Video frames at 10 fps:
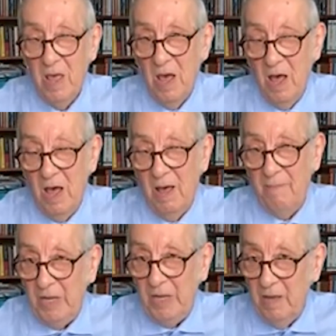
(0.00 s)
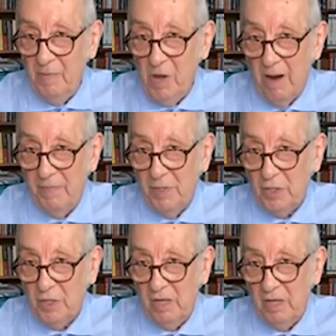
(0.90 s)
A medium carbon
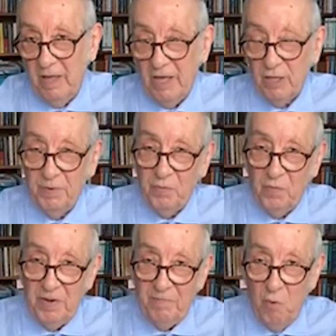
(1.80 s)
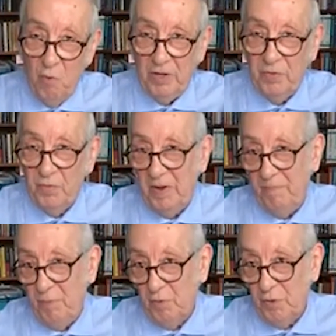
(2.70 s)
steel has between
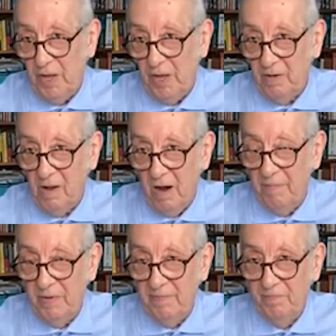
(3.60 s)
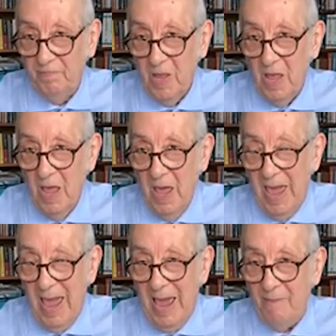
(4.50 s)
0.3% carbon
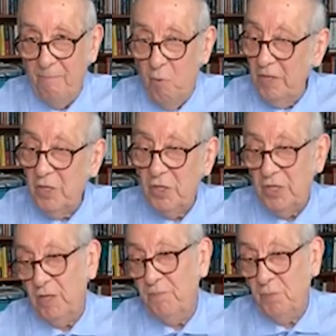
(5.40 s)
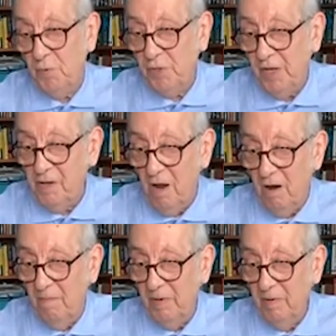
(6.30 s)
and 0.6%
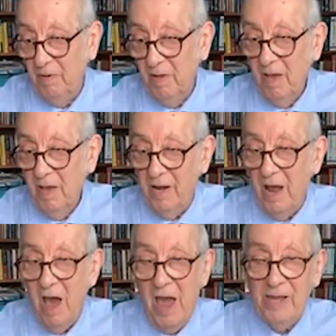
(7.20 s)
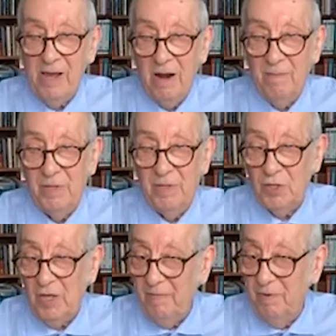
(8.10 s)
carbon. And a high carbon
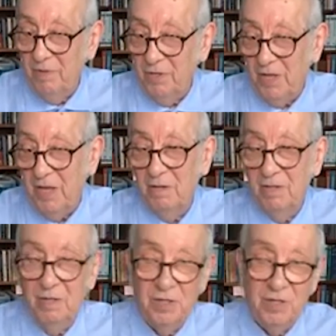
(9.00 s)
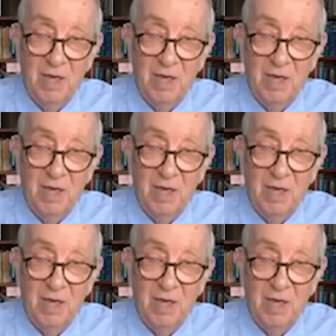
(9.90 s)
steel is